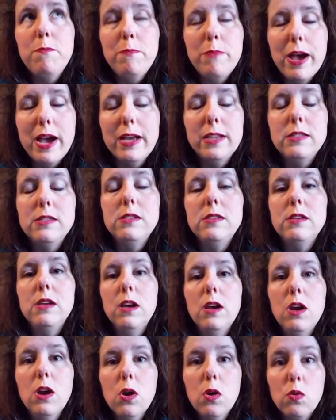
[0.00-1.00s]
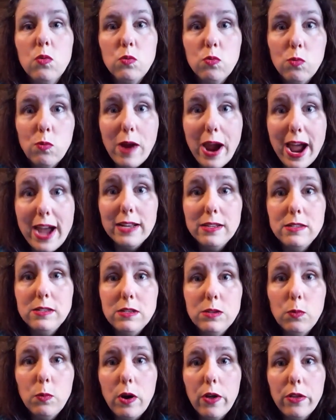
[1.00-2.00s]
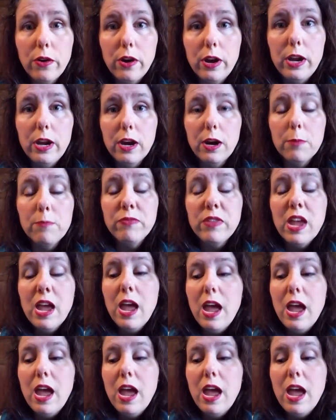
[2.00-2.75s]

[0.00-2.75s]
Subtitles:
best rest while they're here.